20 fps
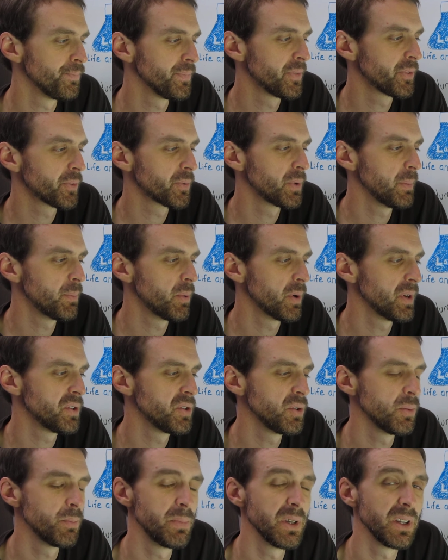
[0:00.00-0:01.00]

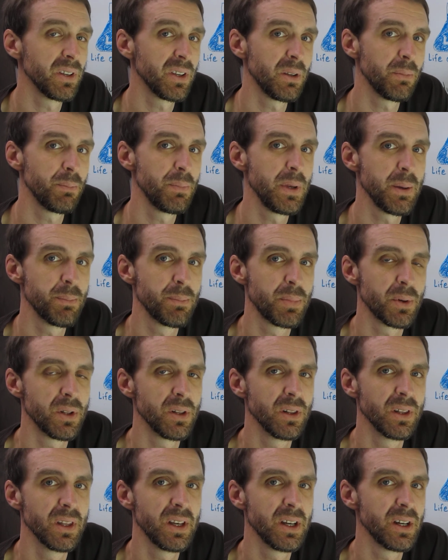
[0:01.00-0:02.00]
3.2 billion
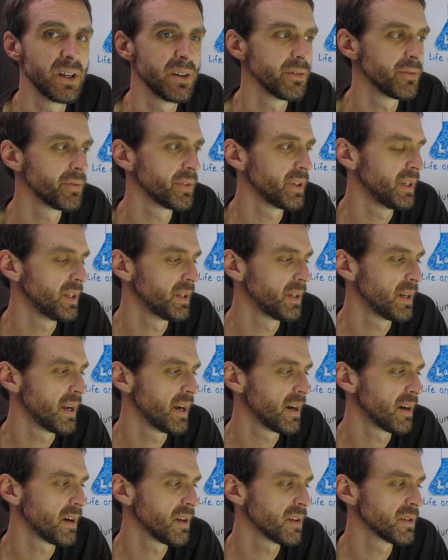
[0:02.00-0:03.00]
people live in
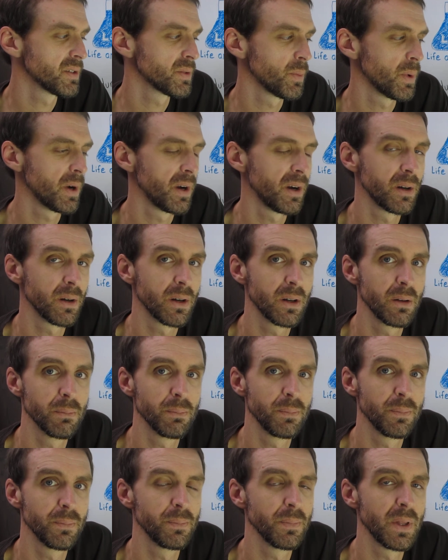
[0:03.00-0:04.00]
areas where
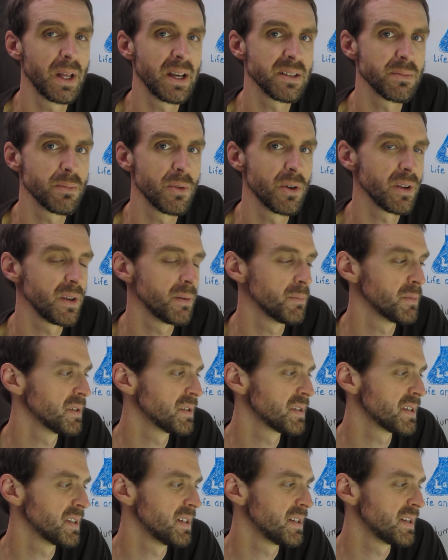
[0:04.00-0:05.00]
plasmodium
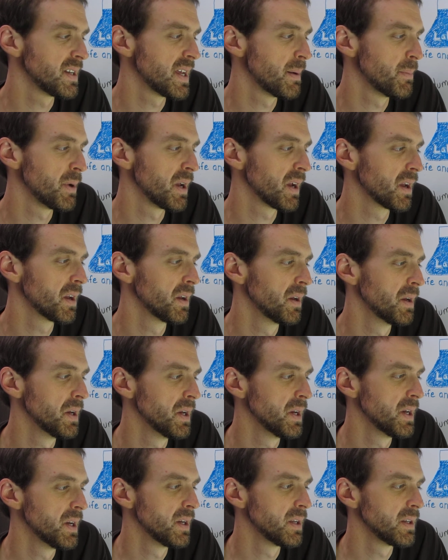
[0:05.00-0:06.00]
is endemic.
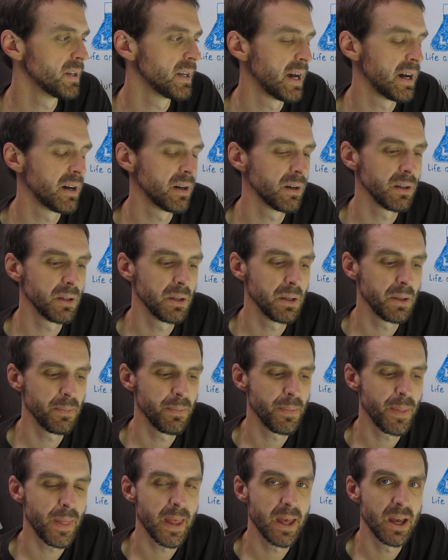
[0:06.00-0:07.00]
Now,
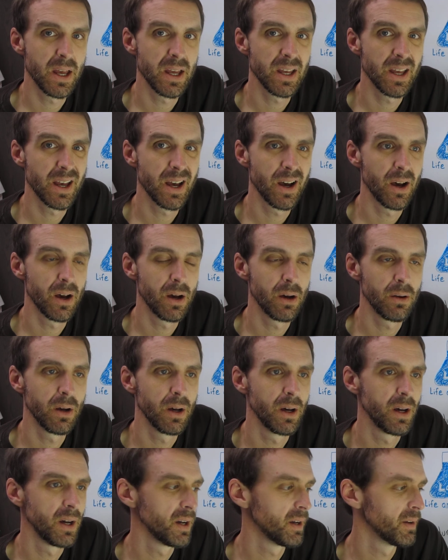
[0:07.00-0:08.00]

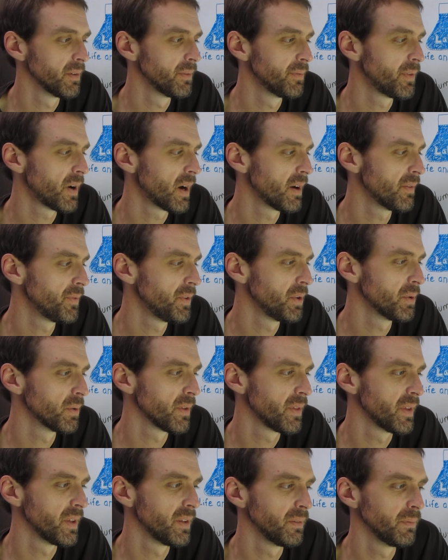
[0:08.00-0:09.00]
uh, far fewer
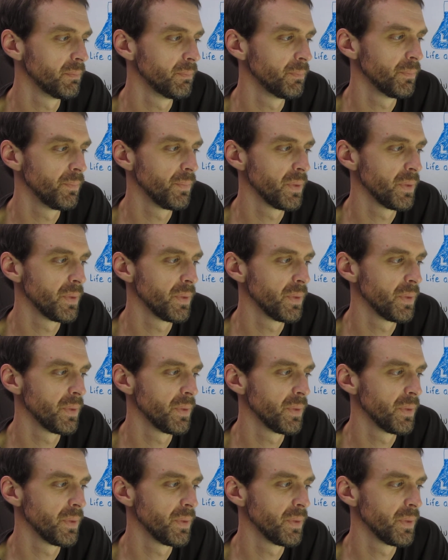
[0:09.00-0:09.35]
than